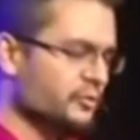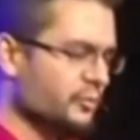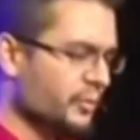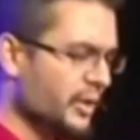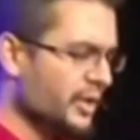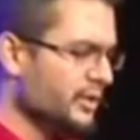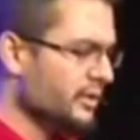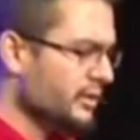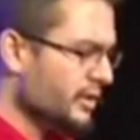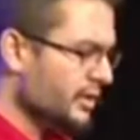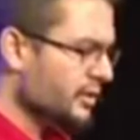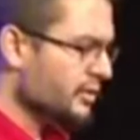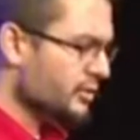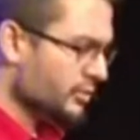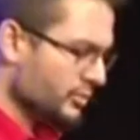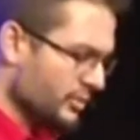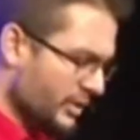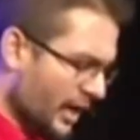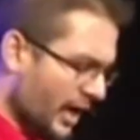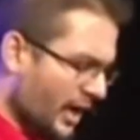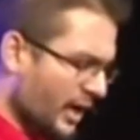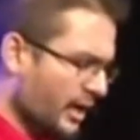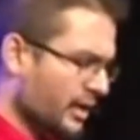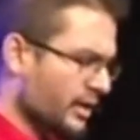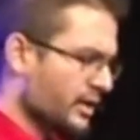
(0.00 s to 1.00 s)
of men need to
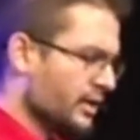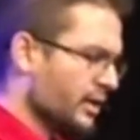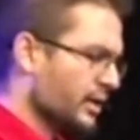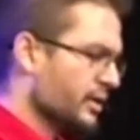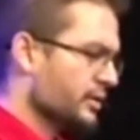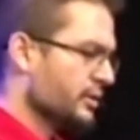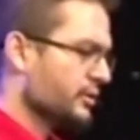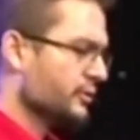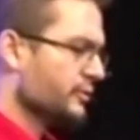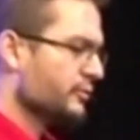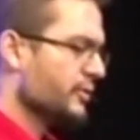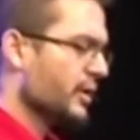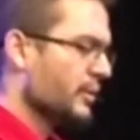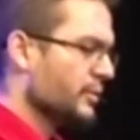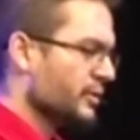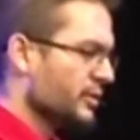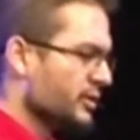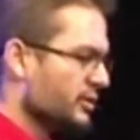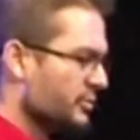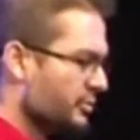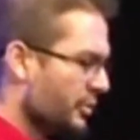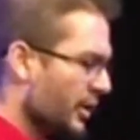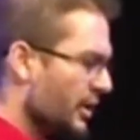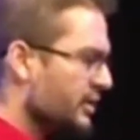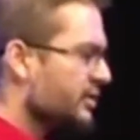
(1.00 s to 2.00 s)
die kind of
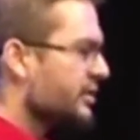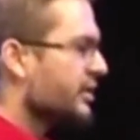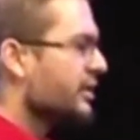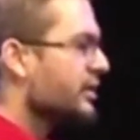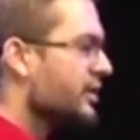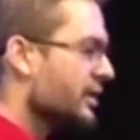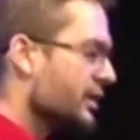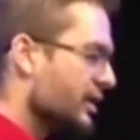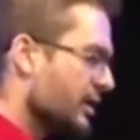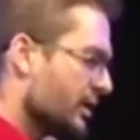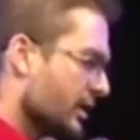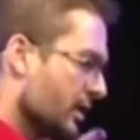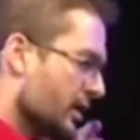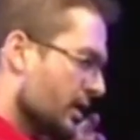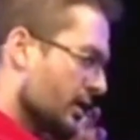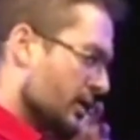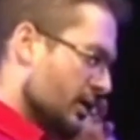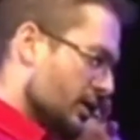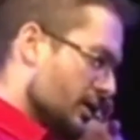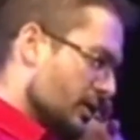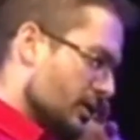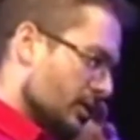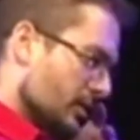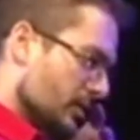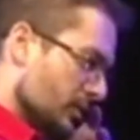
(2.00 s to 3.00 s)
feminist. Basically,
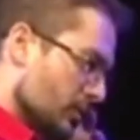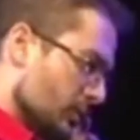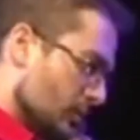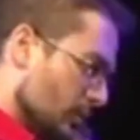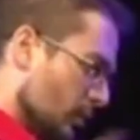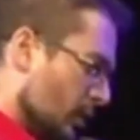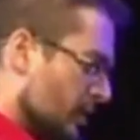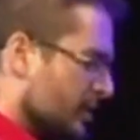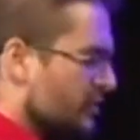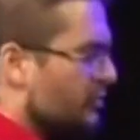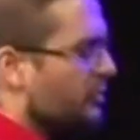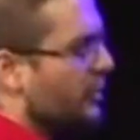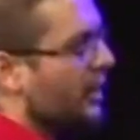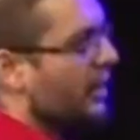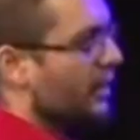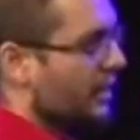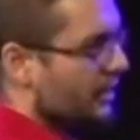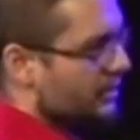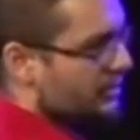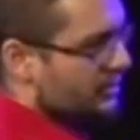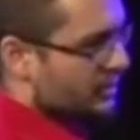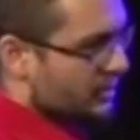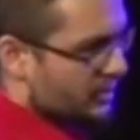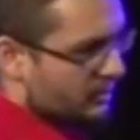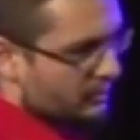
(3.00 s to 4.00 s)
one of my
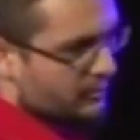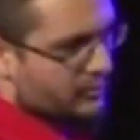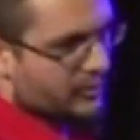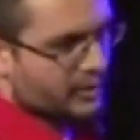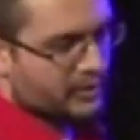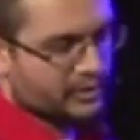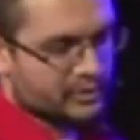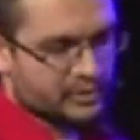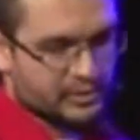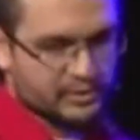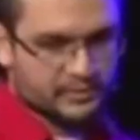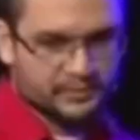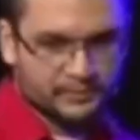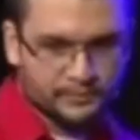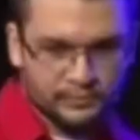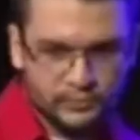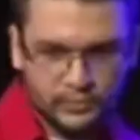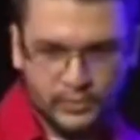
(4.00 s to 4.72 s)
ex-girlfriends.